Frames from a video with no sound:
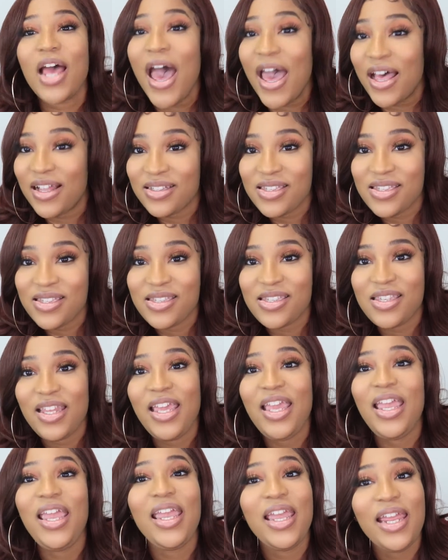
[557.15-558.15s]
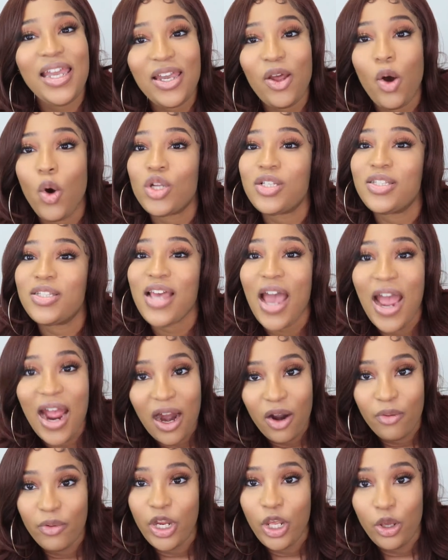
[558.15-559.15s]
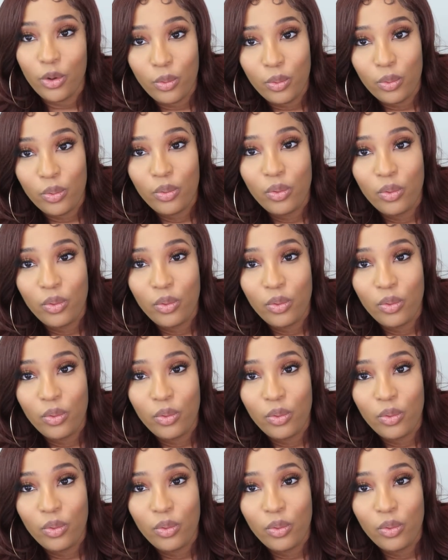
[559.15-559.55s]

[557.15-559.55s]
IELTS in Ontario,